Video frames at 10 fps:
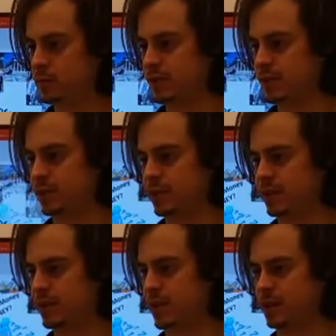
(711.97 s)
So we
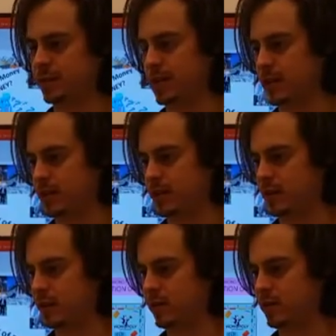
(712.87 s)
just talked about
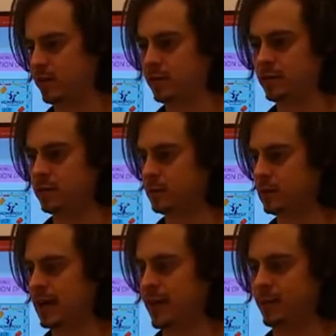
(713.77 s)

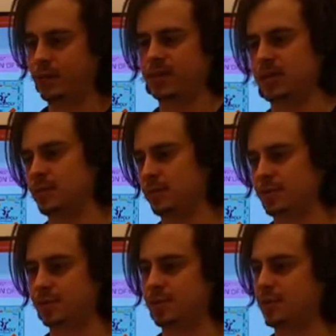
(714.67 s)
capitalism,
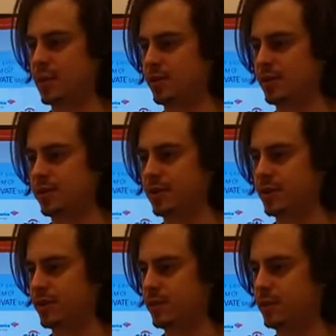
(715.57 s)
extreme
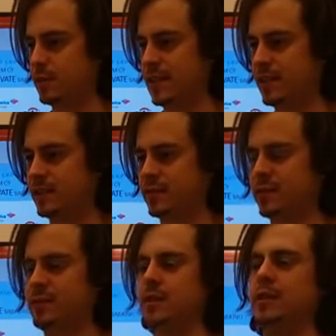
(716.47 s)
concentration of
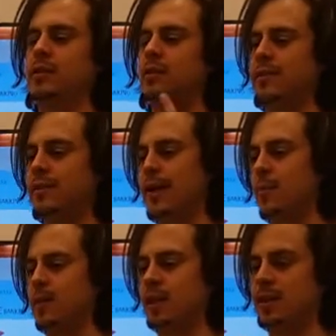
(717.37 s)
wealth,
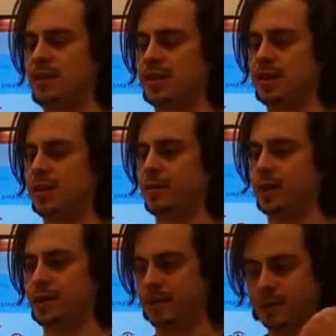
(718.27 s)
debt being the
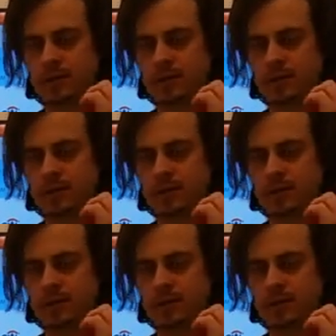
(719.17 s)
secret